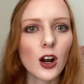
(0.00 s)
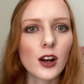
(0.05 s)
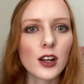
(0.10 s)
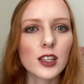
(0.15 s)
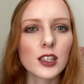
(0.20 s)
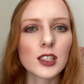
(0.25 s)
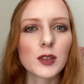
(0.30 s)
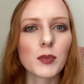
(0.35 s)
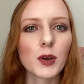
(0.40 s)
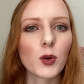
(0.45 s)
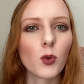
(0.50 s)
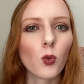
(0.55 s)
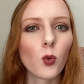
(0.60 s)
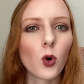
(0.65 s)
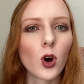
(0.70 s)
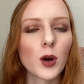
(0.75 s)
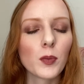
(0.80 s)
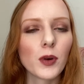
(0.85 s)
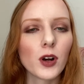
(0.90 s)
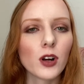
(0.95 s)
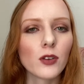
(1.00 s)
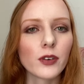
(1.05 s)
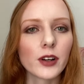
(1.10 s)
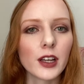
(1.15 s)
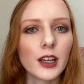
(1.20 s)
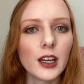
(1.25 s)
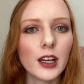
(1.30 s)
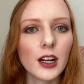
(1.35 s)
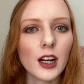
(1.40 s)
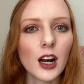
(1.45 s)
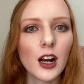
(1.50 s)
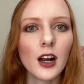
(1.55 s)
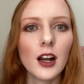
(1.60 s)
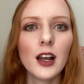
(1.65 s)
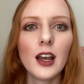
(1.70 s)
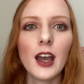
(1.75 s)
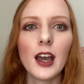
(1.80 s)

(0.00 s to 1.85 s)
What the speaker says: and it's a bit warmer over here.